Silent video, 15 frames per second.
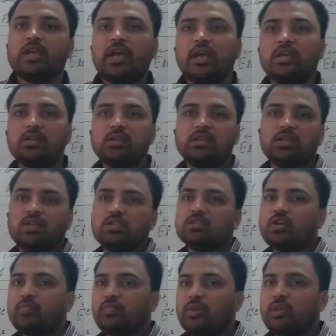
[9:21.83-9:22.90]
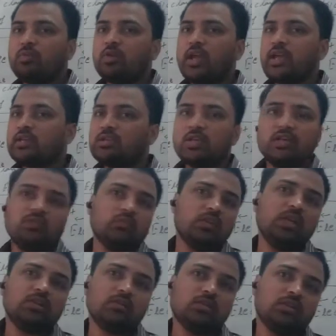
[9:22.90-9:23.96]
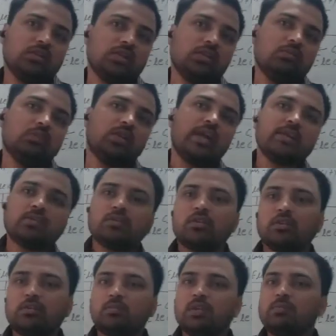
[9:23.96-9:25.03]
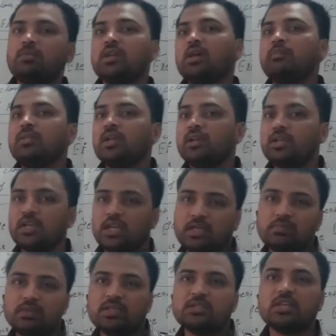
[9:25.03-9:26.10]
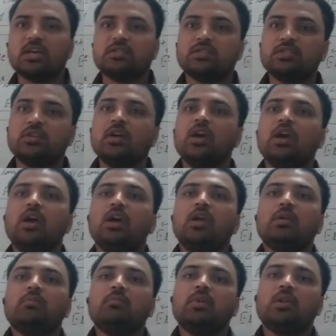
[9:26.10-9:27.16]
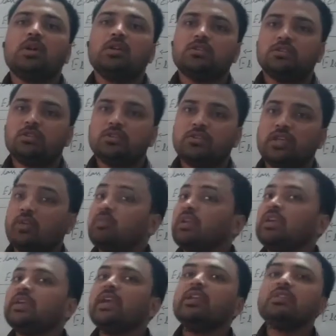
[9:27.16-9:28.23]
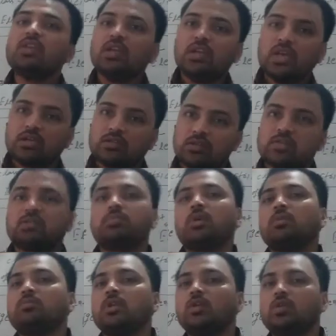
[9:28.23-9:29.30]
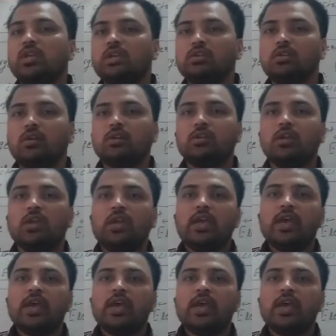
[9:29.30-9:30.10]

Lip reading: And in case of ebonite and woolen cloth, the ebonite rod will become the negatively charged, because they will gain the electrons from the woolen cloth.